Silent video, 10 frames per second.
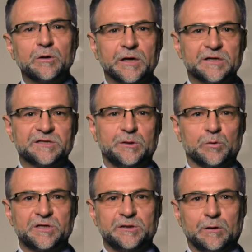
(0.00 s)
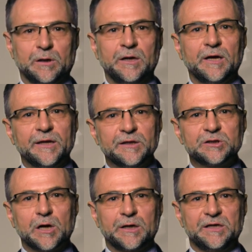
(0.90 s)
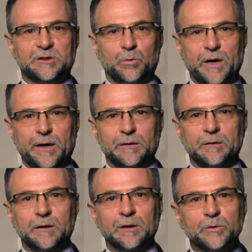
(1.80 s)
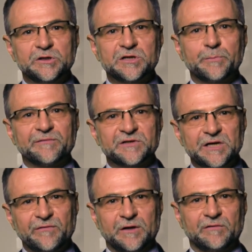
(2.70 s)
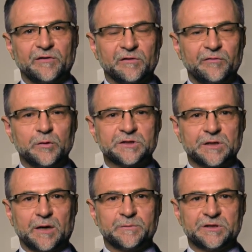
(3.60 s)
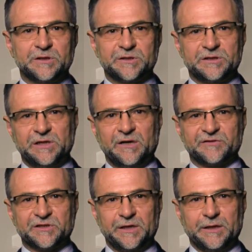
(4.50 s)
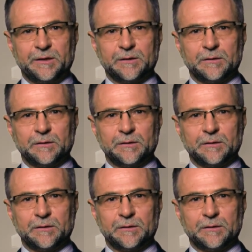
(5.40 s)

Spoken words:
against the Aussie dollar and the Chinese yuan, which is above 7 for the first time since the GFC.